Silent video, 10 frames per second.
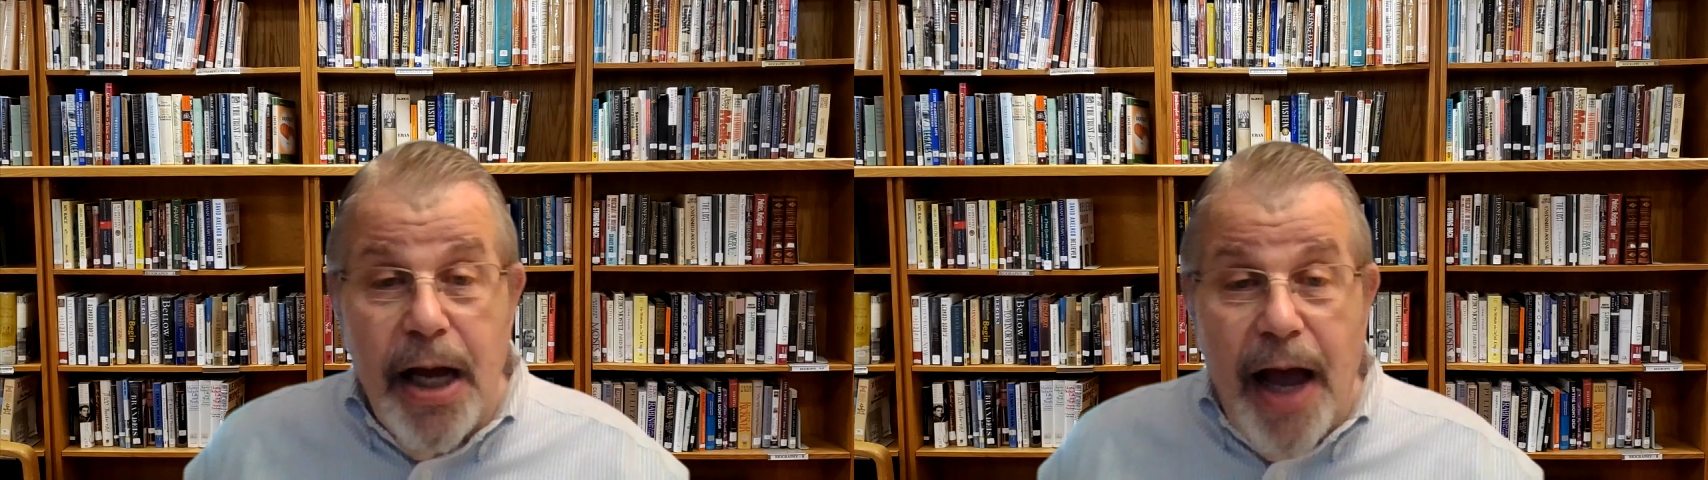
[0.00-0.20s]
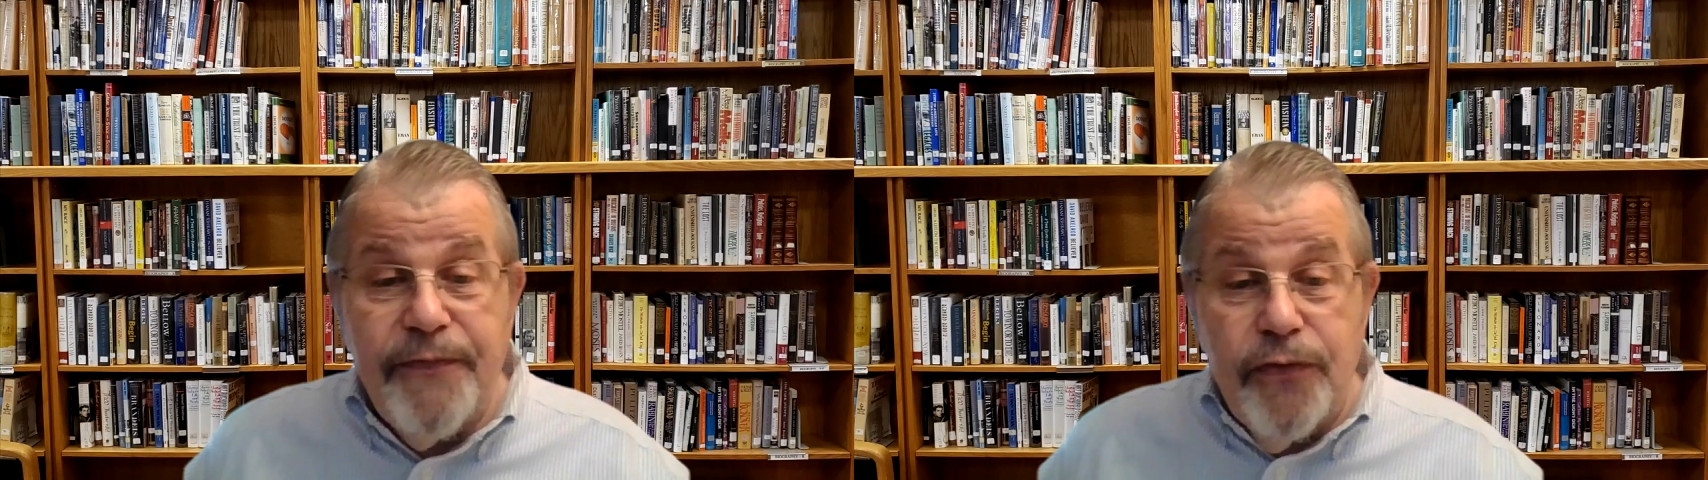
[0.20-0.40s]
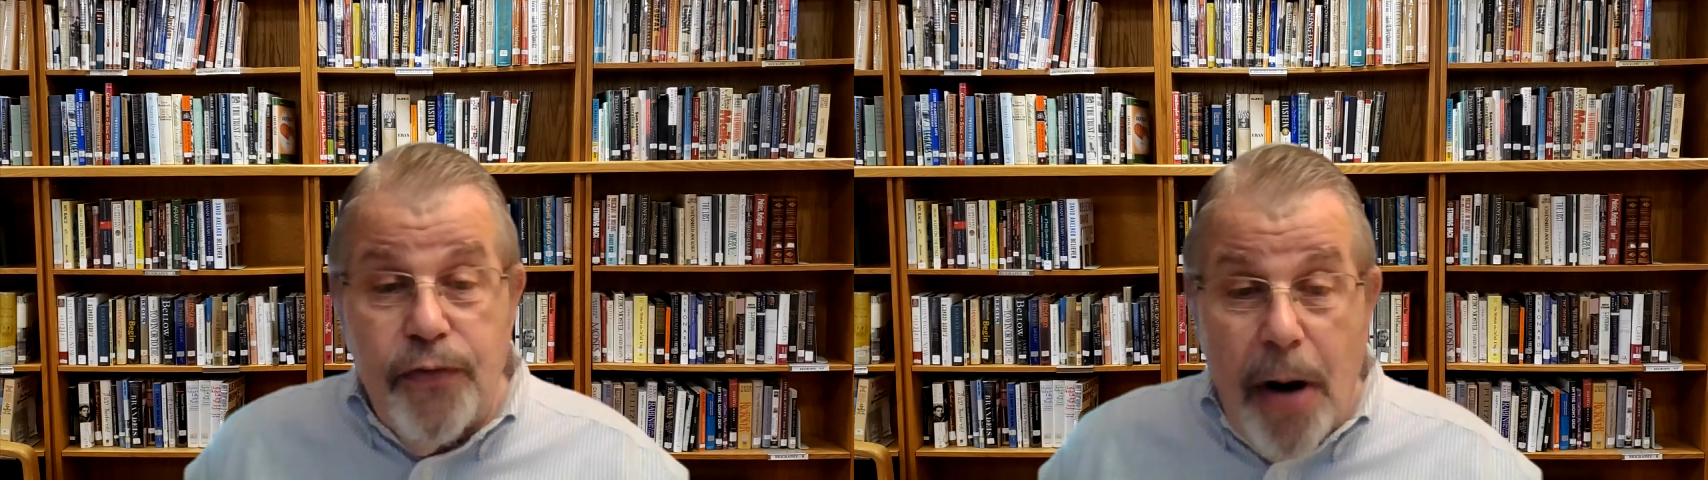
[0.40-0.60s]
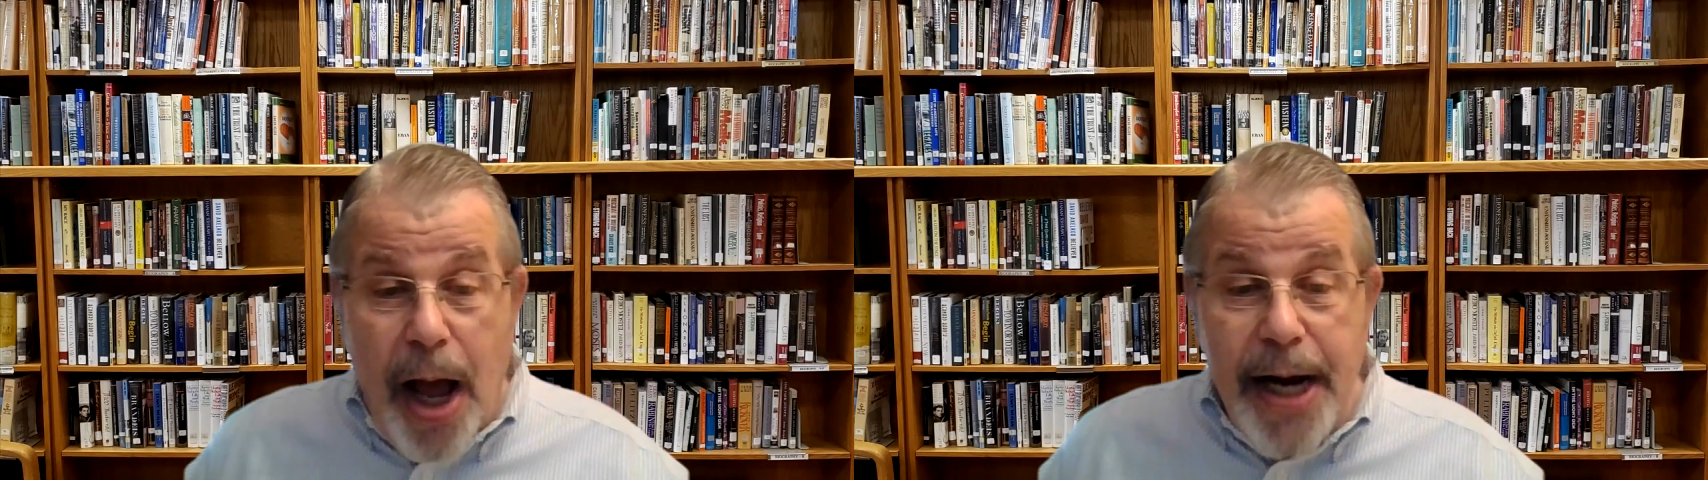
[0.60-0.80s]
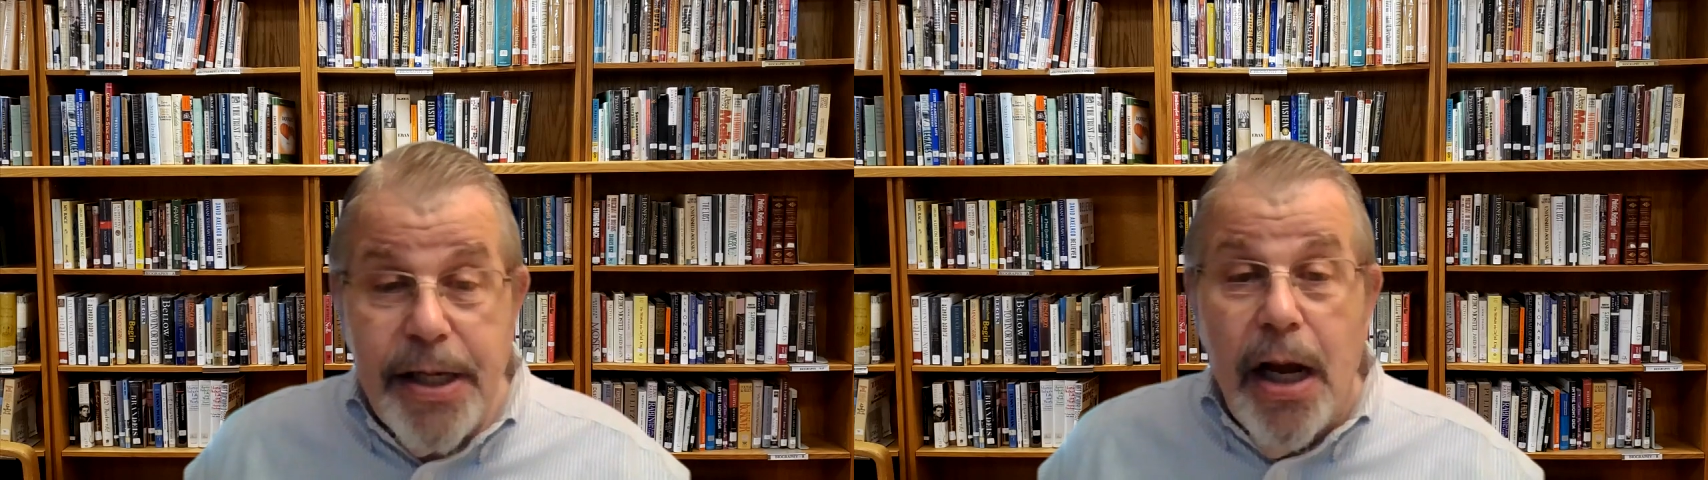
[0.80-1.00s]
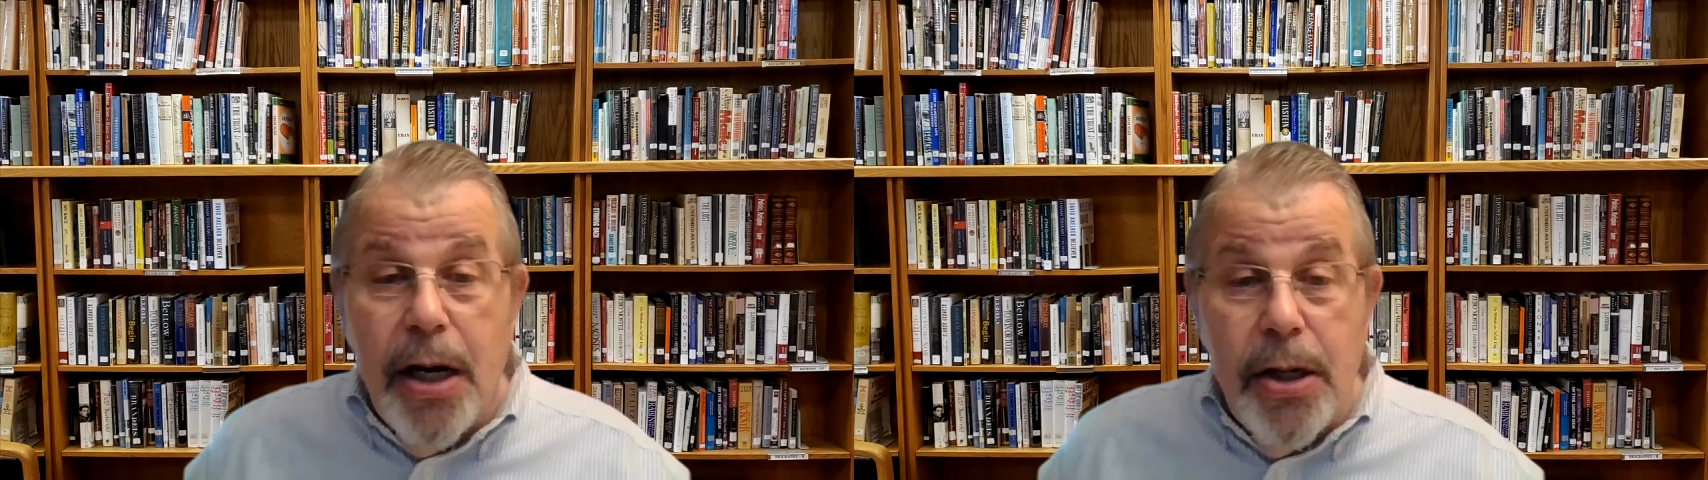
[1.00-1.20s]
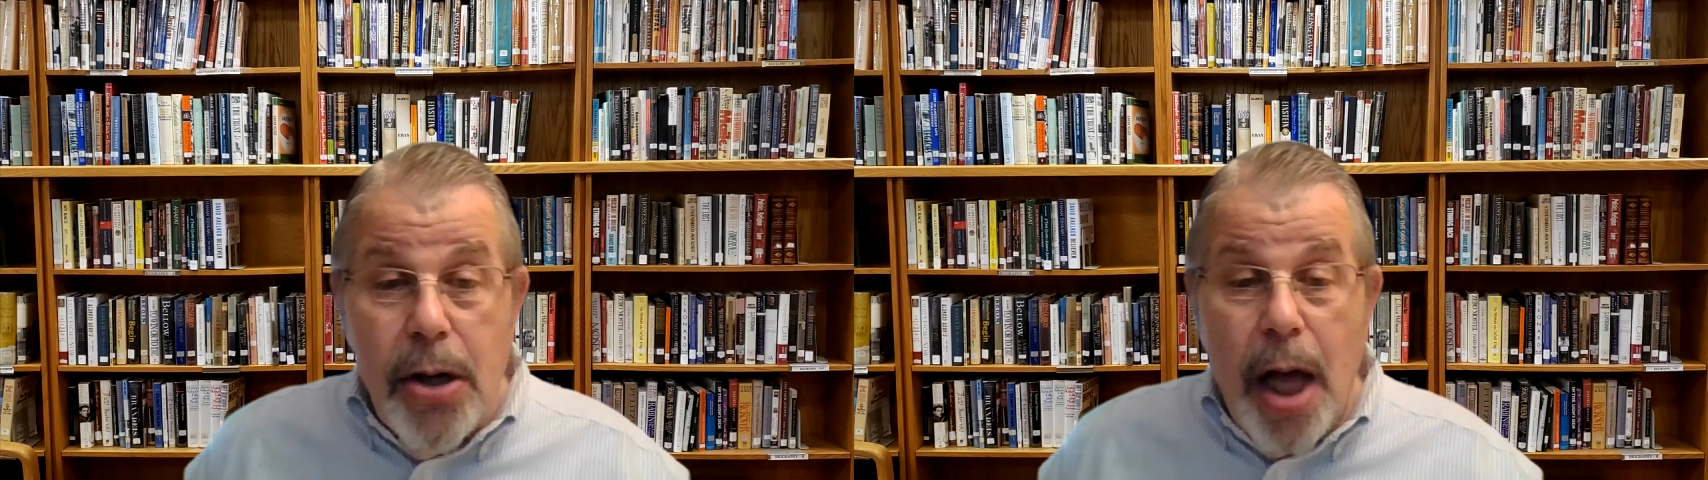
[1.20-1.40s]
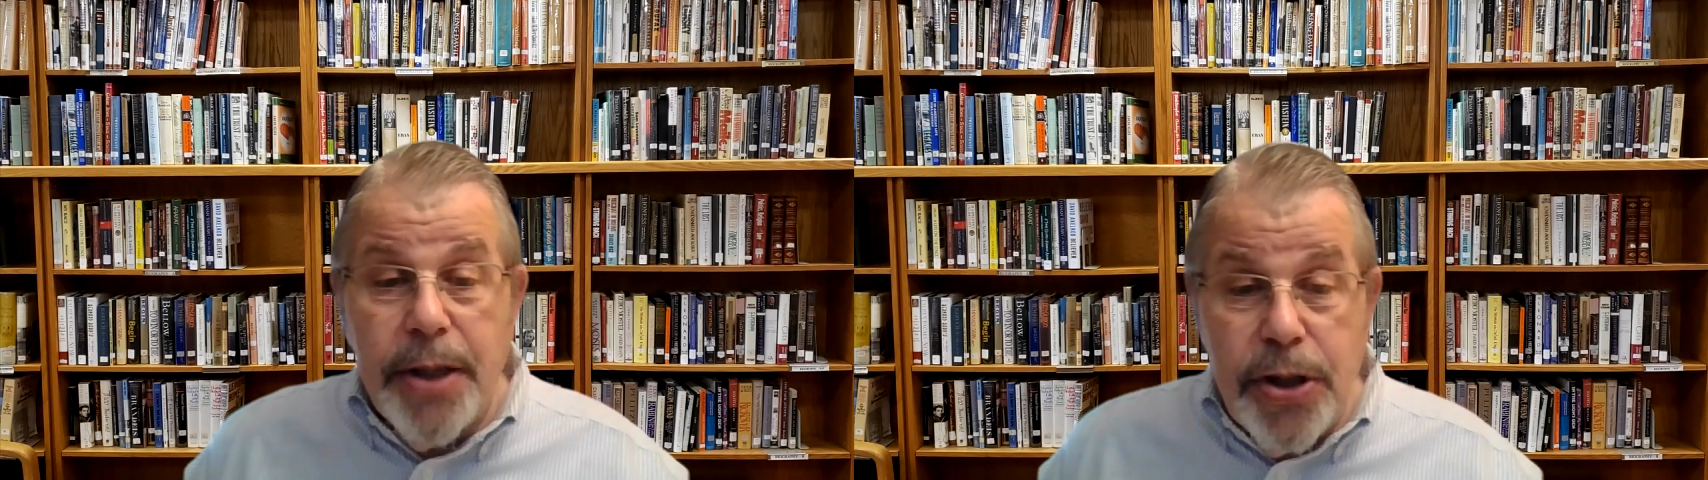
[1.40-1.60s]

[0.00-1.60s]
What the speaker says: have tried not